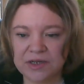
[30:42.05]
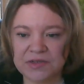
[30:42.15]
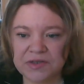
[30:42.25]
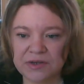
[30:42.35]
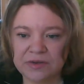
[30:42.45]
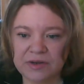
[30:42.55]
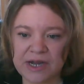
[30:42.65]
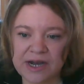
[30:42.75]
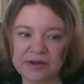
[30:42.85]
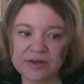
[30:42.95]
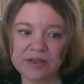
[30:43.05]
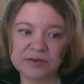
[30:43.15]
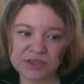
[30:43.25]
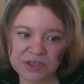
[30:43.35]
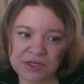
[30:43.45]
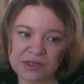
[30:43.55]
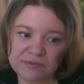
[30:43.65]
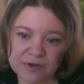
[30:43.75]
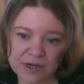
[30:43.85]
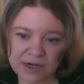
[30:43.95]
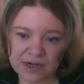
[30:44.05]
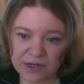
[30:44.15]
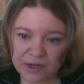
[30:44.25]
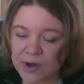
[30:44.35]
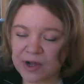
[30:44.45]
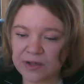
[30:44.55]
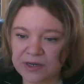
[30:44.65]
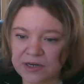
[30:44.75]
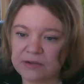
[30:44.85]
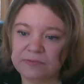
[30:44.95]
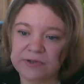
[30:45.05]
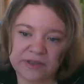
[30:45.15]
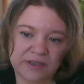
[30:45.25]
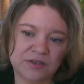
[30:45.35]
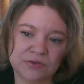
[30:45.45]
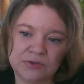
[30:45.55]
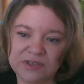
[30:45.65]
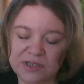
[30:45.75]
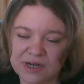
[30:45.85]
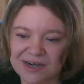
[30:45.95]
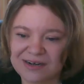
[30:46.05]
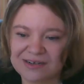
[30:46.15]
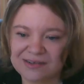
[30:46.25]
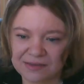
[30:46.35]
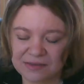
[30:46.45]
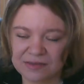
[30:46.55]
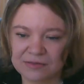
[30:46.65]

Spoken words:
So how do you achieve high quality with controlled costs?